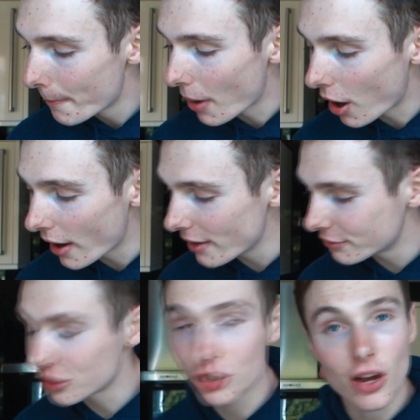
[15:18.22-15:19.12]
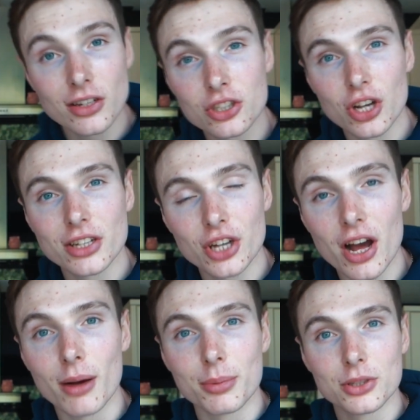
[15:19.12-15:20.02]
I've decided to change it
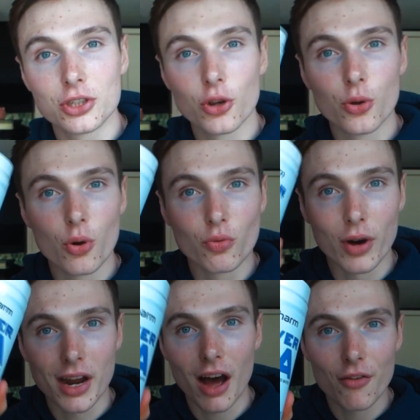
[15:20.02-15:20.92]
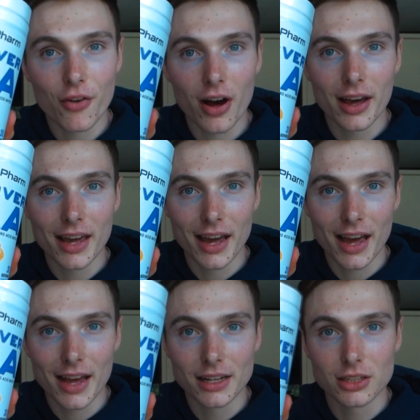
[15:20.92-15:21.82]
up to Recover
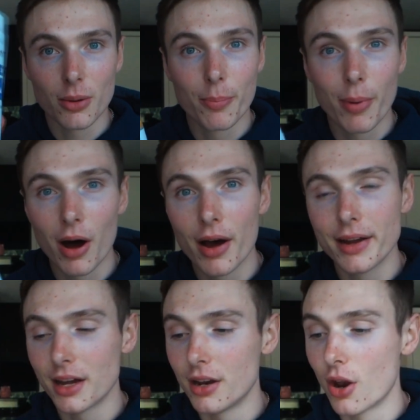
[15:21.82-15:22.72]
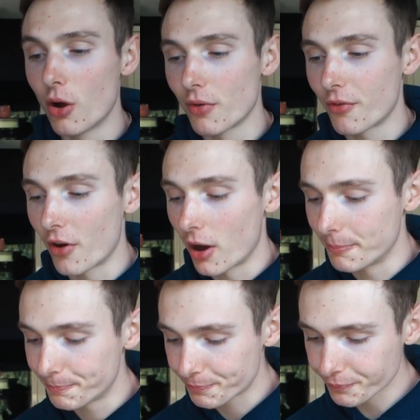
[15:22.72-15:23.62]
EAAs by Nova
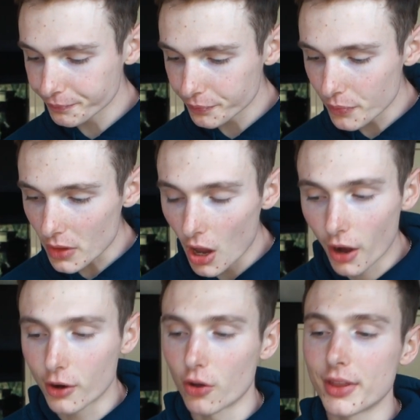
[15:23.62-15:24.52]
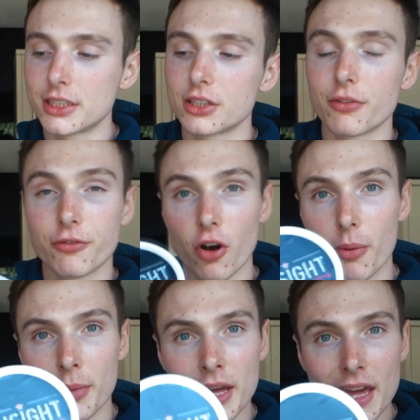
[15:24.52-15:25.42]
Farm. I got this
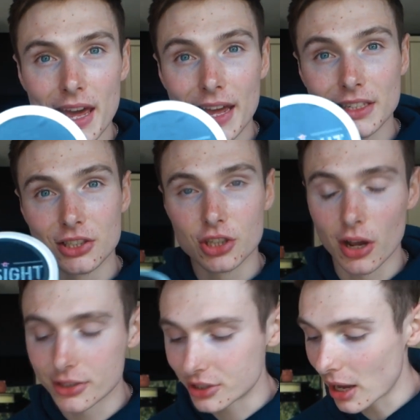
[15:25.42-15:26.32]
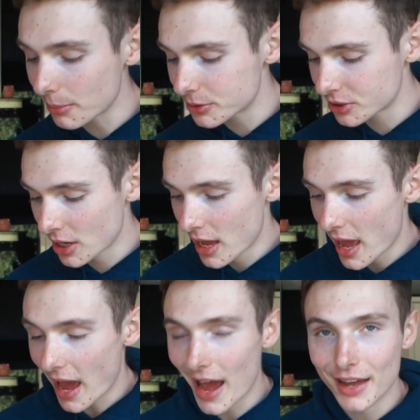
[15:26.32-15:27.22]
from Insight Sups,
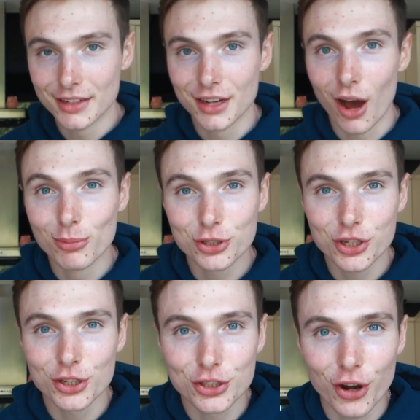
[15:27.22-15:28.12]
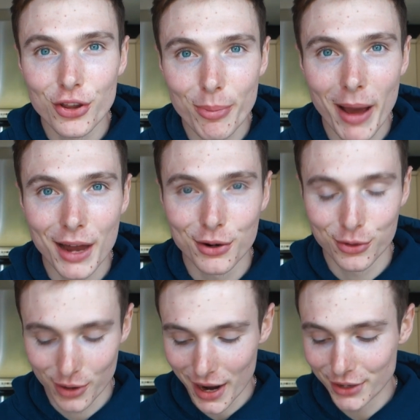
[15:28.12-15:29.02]
and I'm just going to show you the
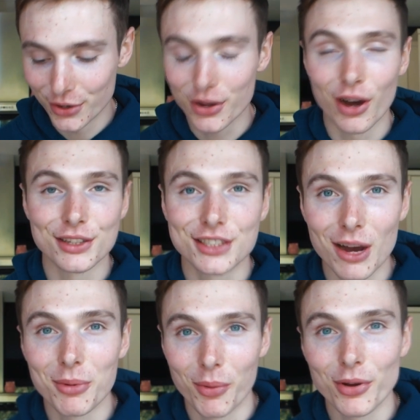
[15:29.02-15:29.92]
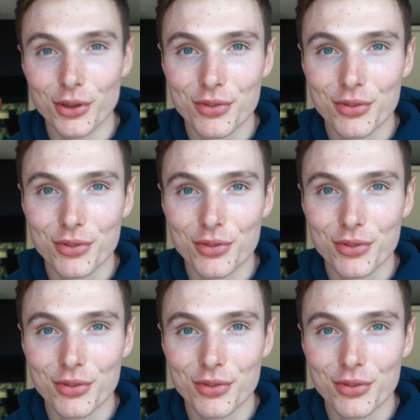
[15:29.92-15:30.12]
panel and you guys tell me what you